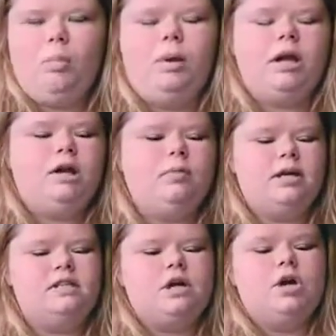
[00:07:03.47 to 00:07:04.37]
But
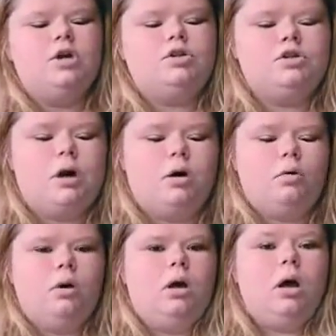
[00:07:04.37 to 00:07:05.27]
anyways,
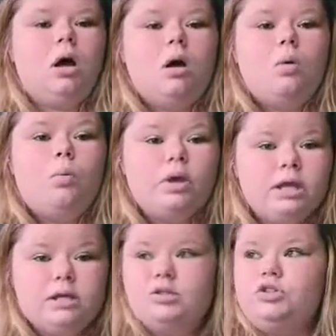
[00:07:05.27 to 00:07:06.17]
so
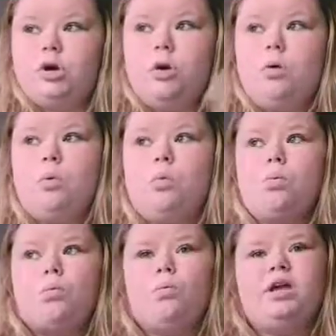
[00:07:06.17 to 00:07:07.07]
we
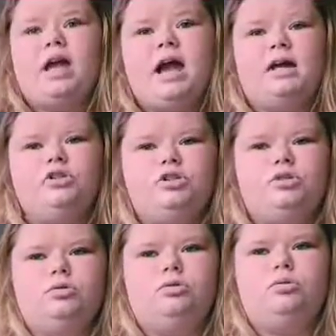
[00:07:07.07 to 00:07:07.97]
had
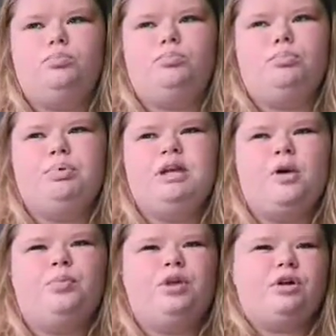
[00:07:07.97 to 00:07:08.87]
to be
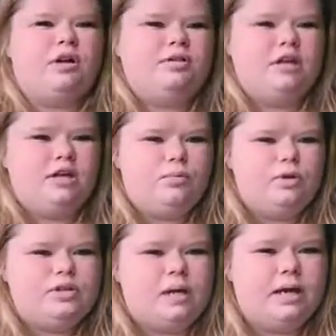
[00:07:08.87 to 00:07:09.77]
up there. I think it
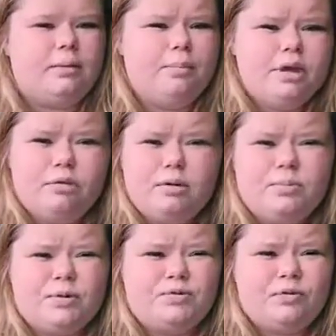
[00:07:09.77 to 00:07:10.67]
was like a
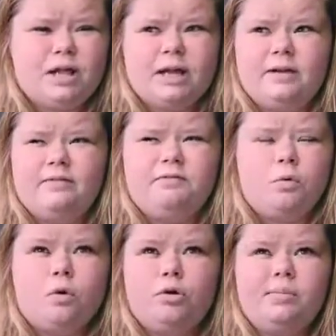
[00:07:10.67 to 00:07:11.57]
minimum of like
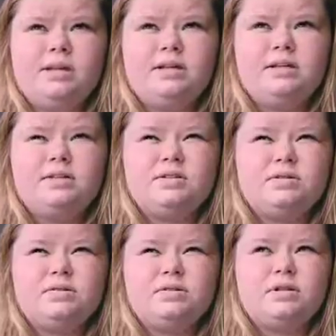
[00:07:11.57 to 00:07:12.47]
4 minutes
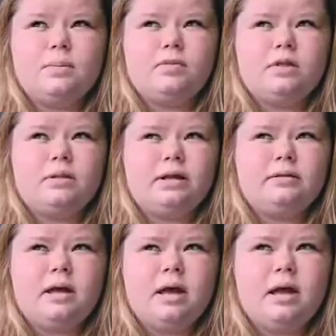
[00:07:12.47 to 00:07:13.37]
or something
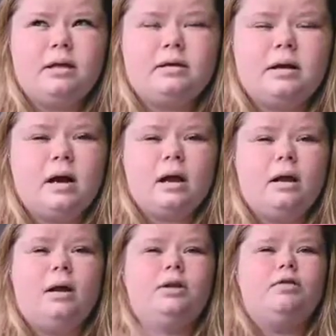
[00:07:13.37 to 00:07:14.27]
like that.
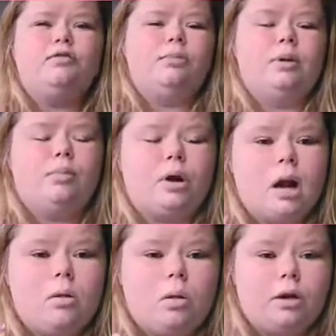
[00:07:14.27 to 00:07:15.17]
I don't even remember
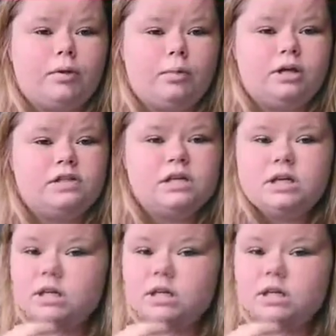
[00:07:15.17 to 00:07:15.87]
how long it was.